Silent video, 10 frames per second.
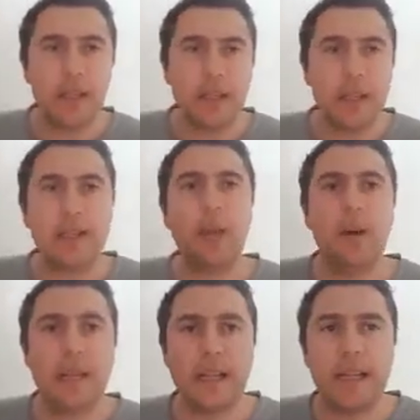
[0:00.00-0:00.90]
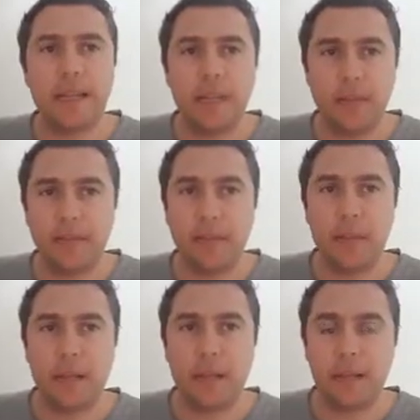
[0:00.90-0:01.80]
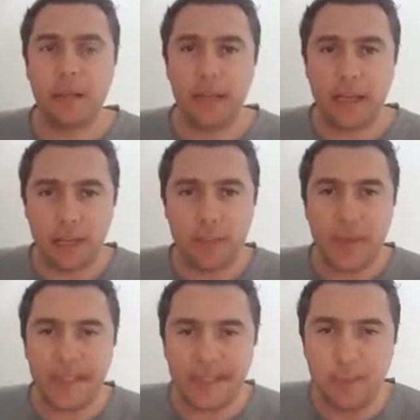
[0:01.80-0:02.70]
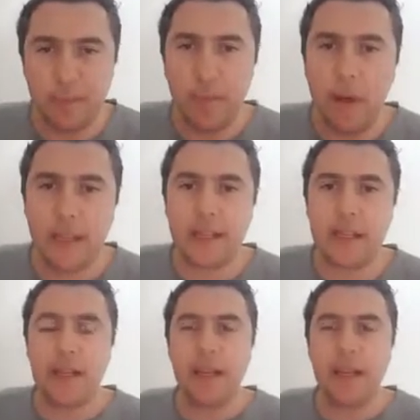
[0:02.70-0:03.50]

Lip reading: to so many different people. It could be symbolic